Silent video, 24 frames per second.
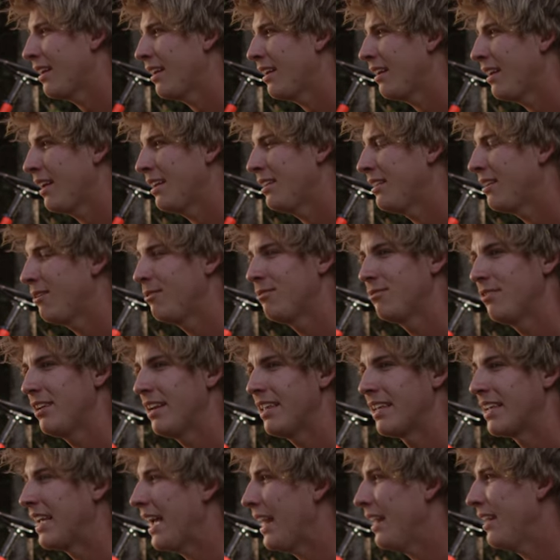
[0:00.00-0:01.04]
uh, I don't
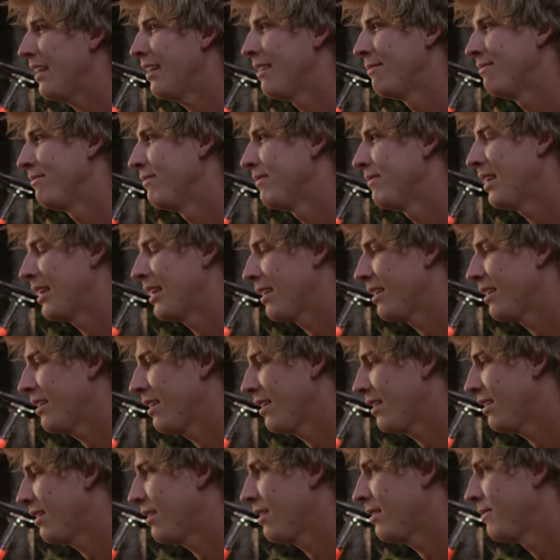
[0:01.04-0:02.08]
really get it.
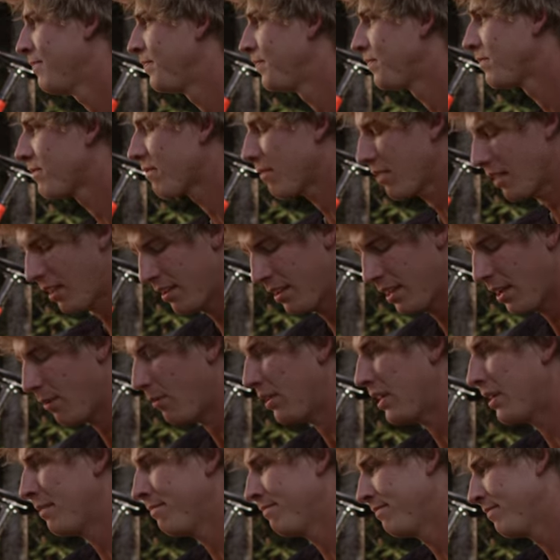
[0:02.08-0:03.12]
Like, uh, yeah,
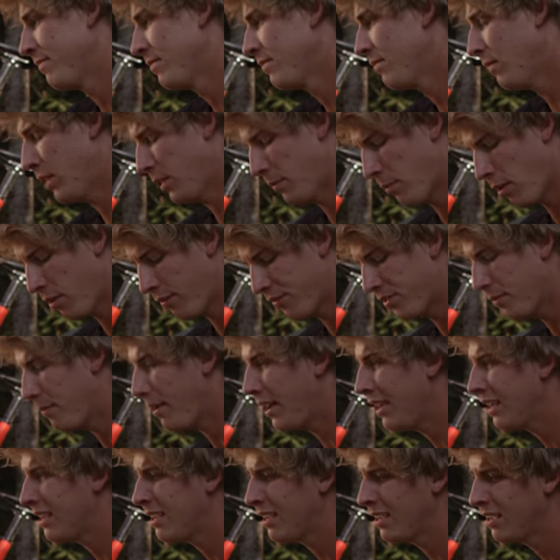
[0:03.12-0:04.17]
when I'm when I'm off the
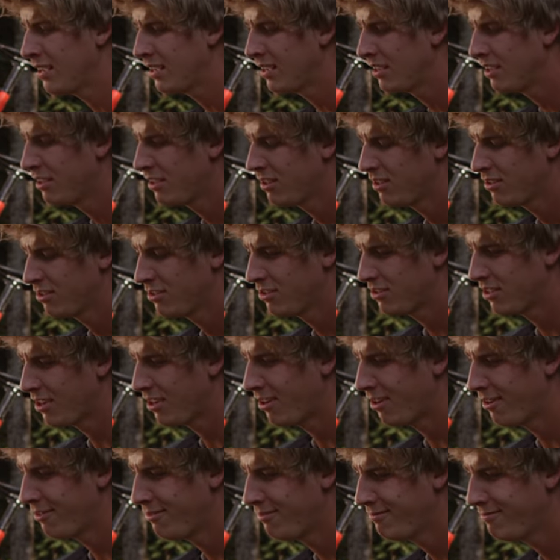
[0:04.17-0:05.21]
bike.
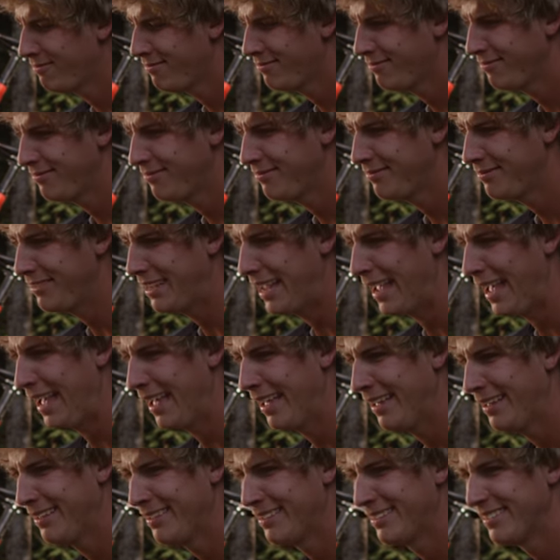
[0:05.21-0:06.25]
So, yeah.